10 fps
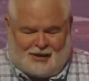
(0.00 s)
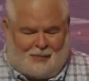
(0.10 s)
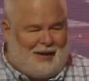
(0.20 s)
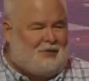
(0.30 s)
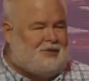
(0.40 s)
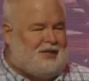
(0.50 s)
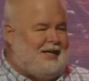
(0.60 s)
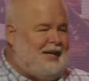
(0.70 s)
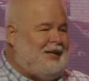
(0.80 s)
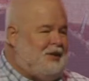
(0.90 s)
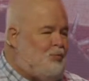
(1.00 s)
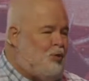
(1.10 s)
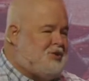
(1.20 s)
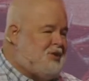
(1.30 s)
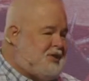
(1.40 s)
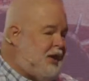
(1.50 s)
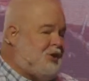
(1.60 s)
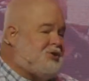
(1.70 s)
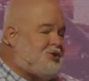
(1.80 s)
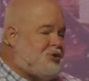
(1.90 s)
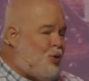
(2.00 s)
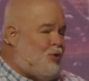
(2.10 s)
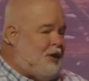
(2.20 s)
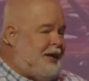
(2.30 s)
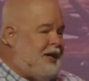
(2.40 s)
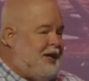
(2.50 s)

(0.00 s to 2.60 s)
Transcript: about the kingdom was to tell a story